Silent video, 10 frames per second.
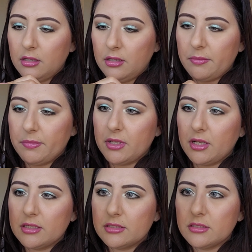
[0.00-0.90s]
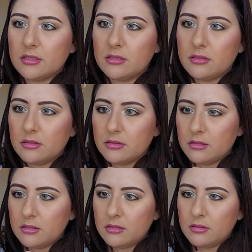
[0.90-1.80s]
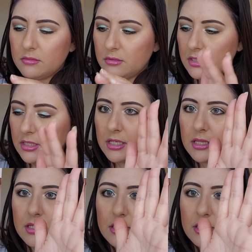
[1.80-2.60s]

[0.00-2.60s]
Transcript: lip gloss. Oh, look at